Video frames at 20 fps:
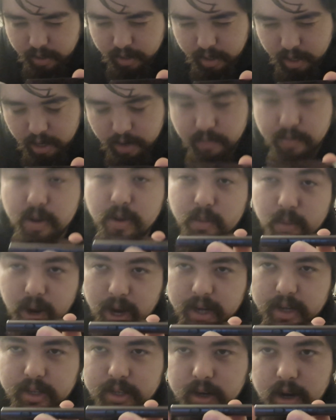
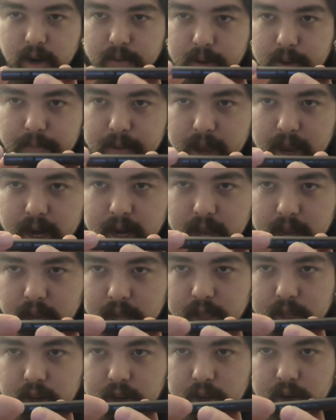rewind. Sorry, my bad.
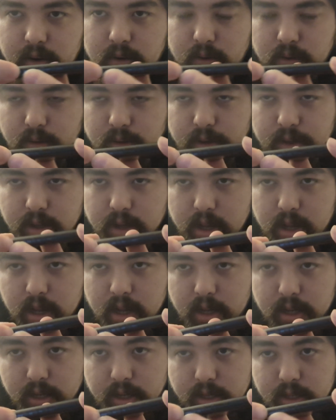And then you get a hold
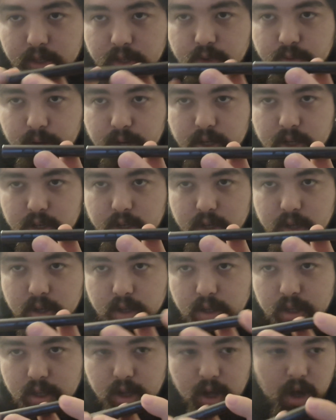switch.
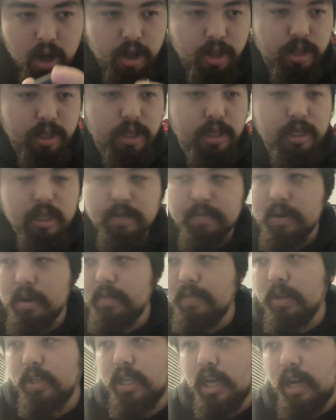All of these pretty much